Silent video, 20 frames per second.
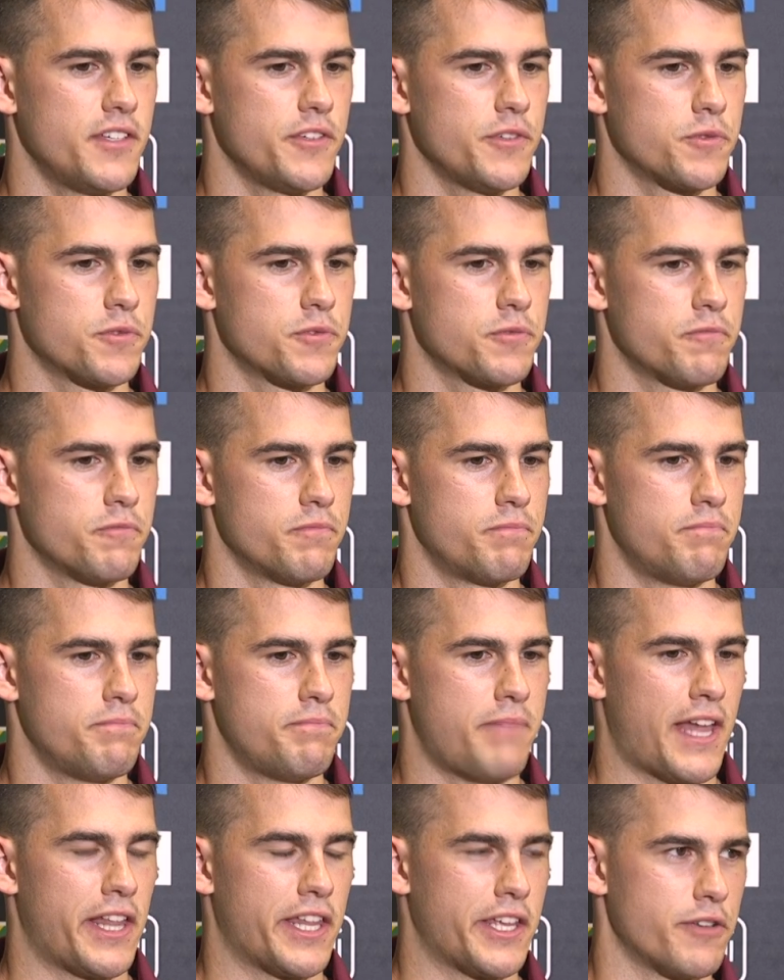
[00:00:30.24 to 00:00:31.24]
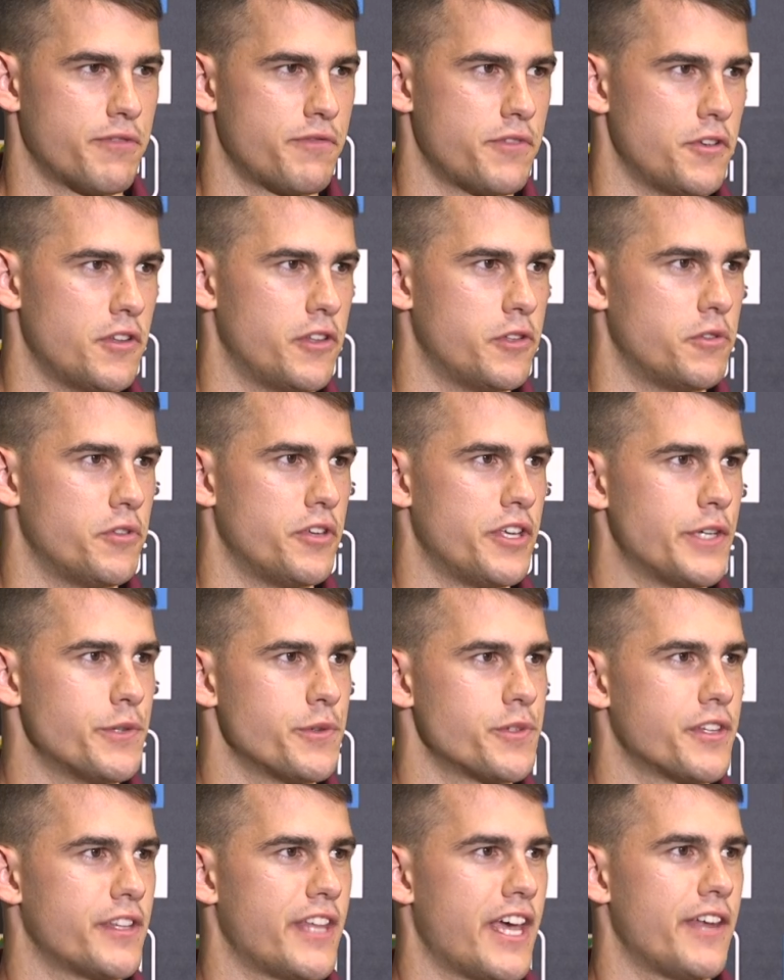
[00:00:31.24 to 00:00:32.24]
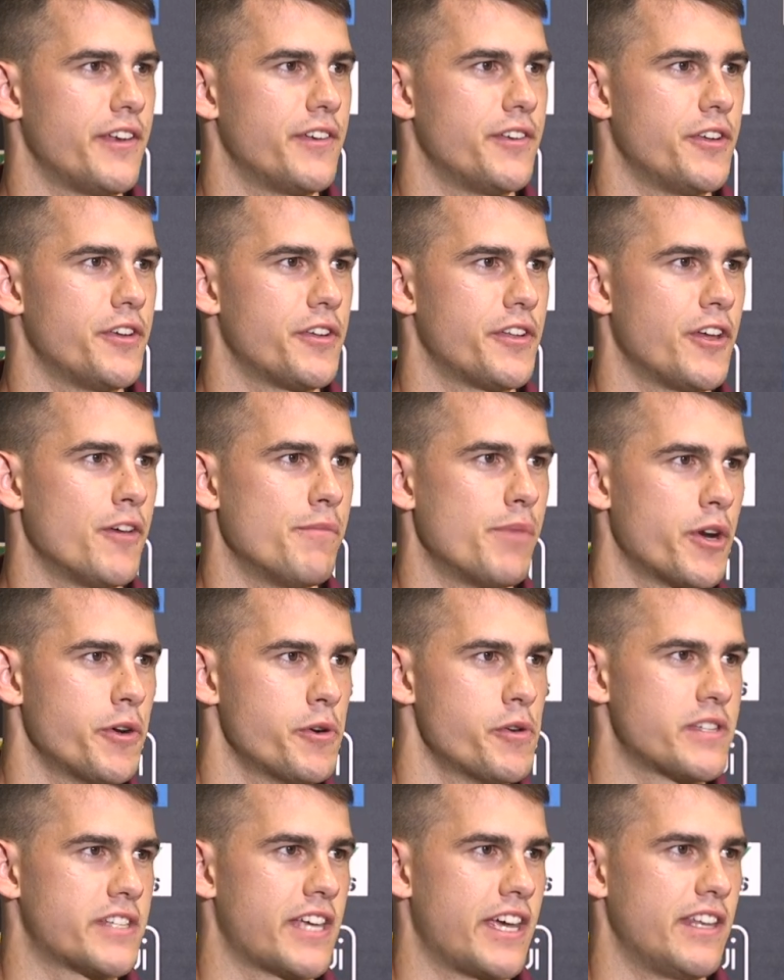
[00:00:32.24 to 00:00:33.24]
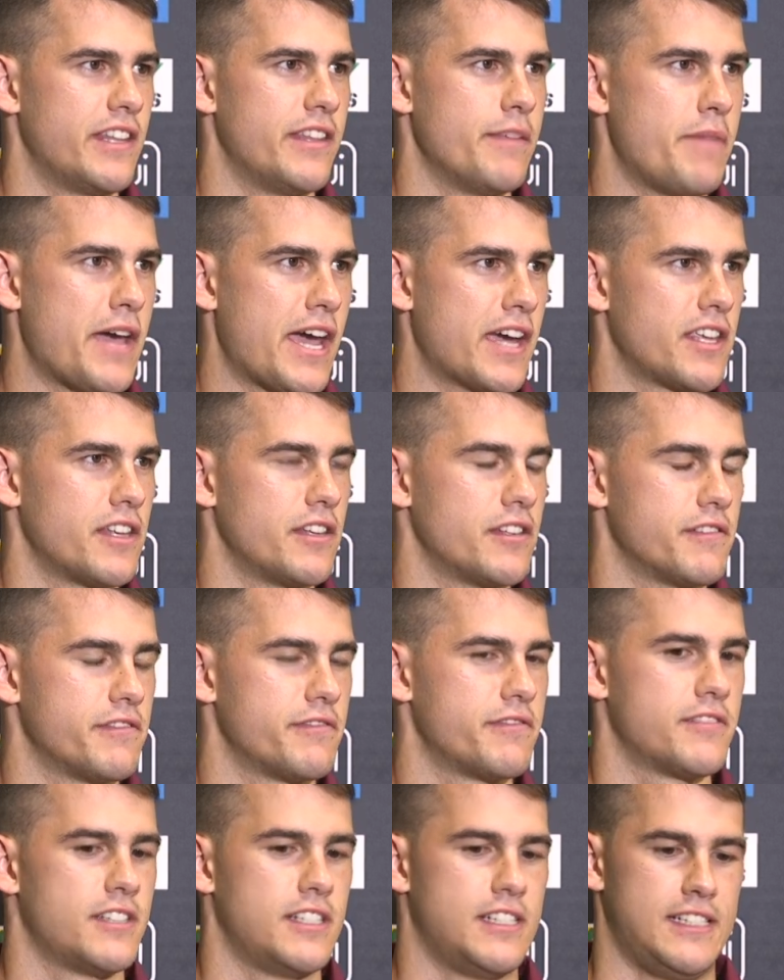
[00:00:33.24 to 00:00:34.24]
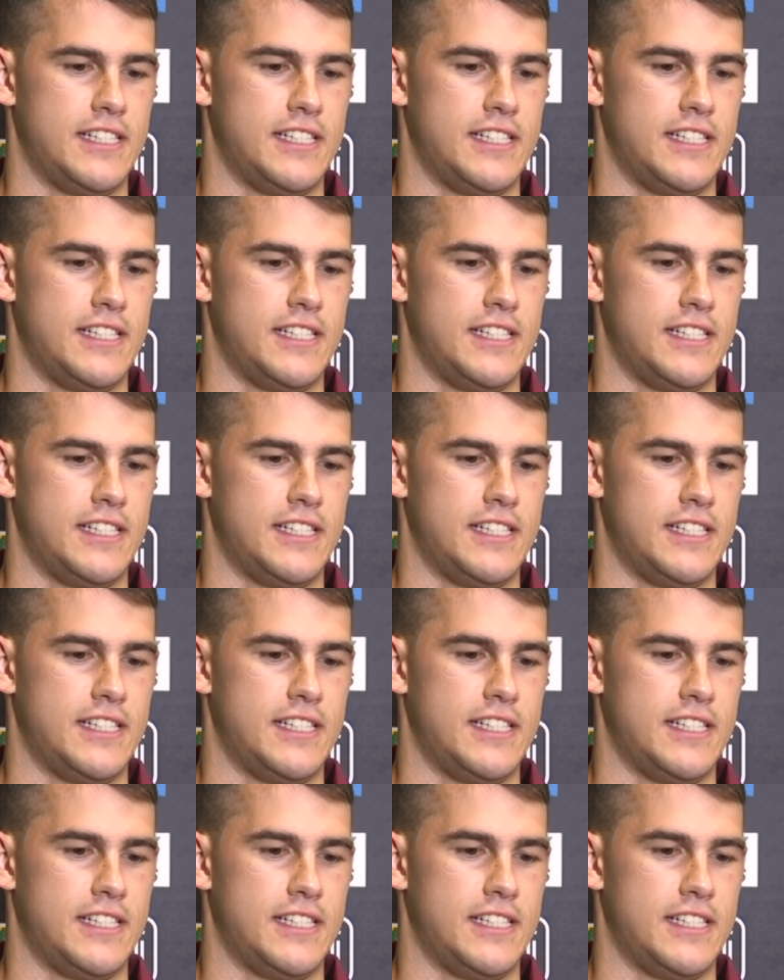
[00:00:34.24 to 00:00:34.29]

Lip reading: Was battling a few little niggles in that early on, but I always had the backing of